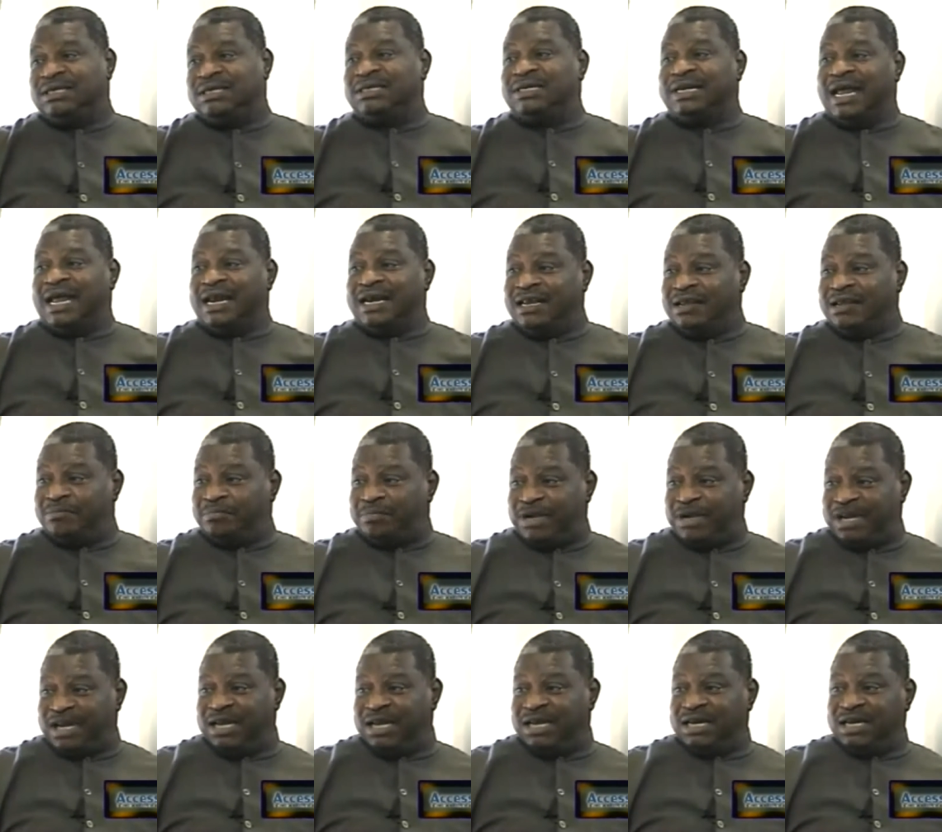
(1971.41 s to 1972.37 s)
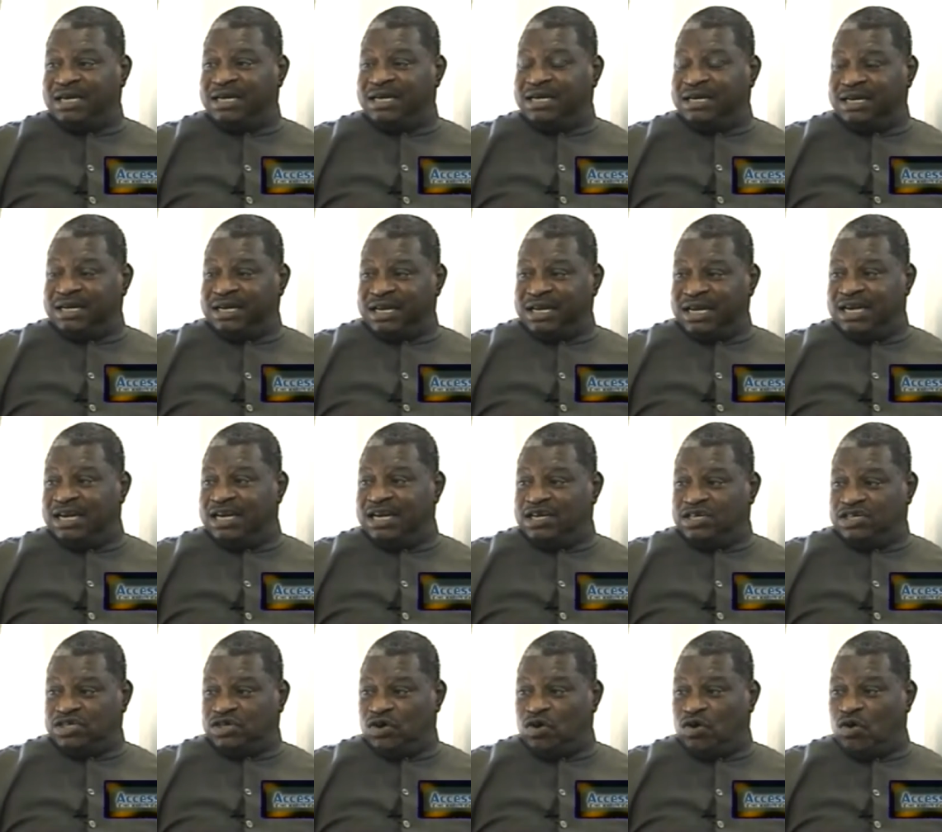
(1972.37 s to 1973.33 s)
than they're paying in
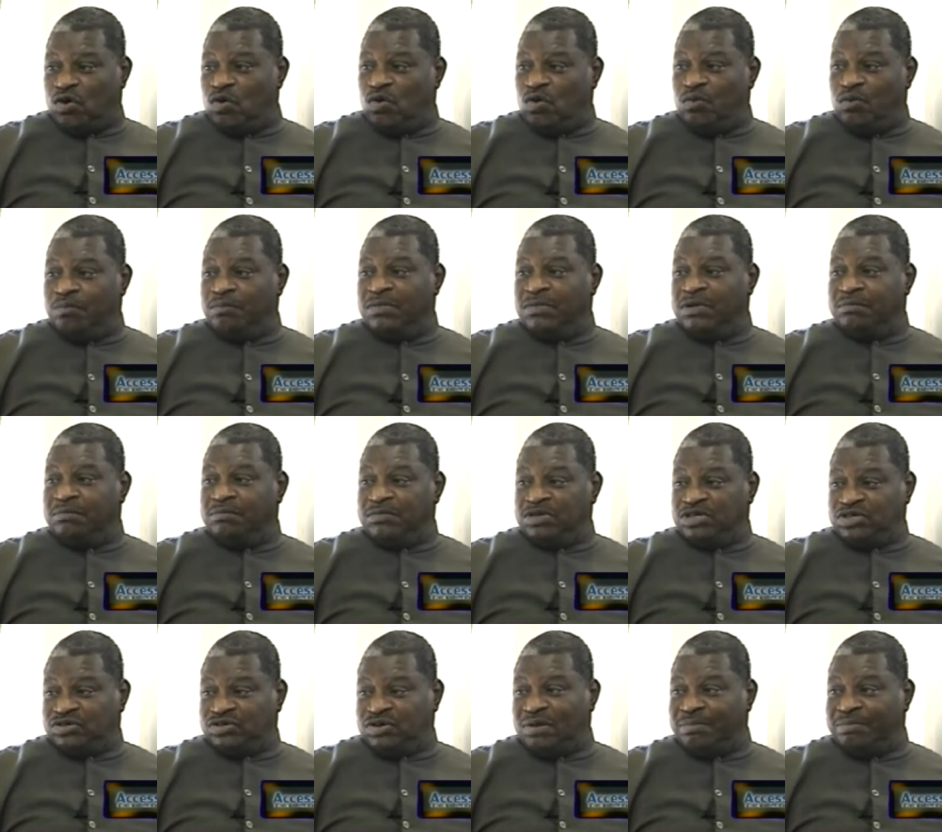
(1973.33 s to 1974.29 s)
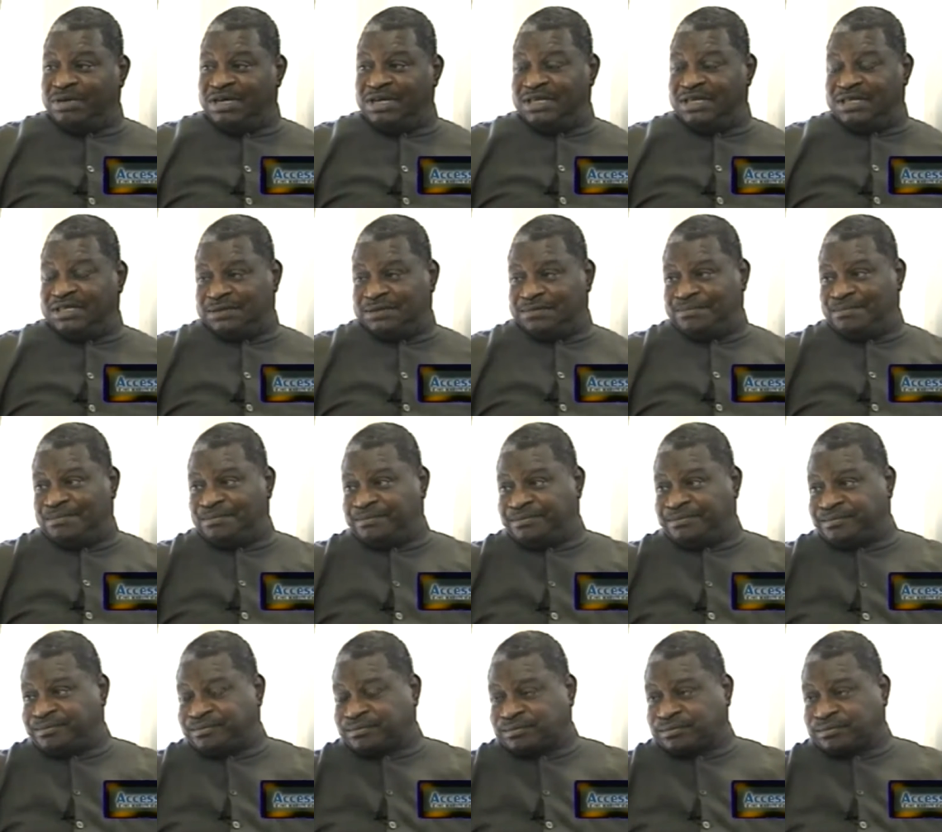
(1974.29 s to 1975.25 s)
its home metropolis? Mm-hmm.